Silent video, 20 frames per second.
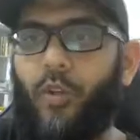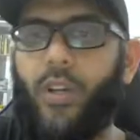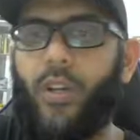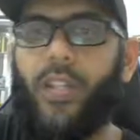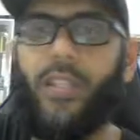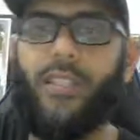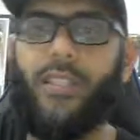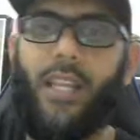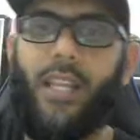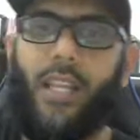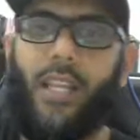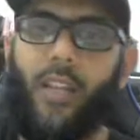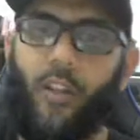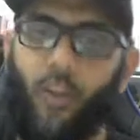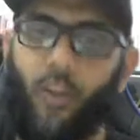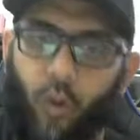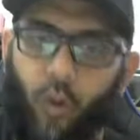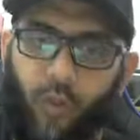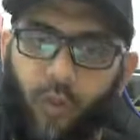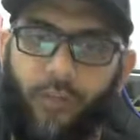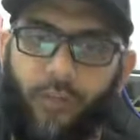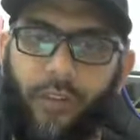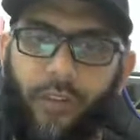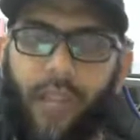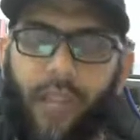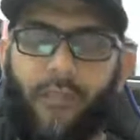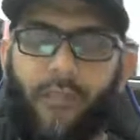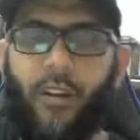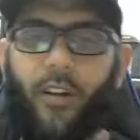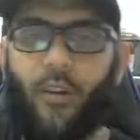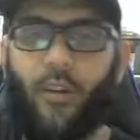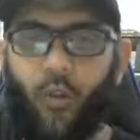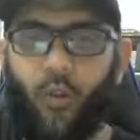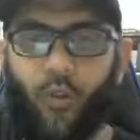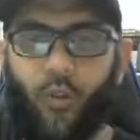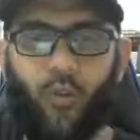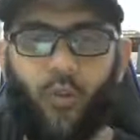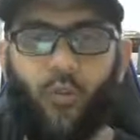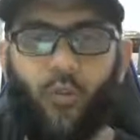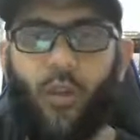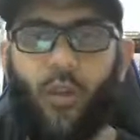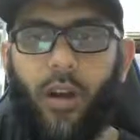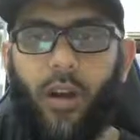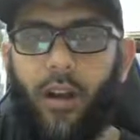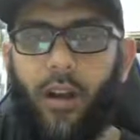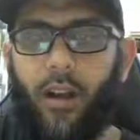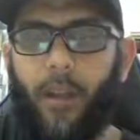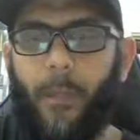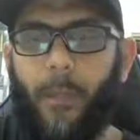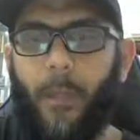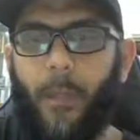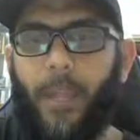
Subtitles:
is go to Fiverr, go to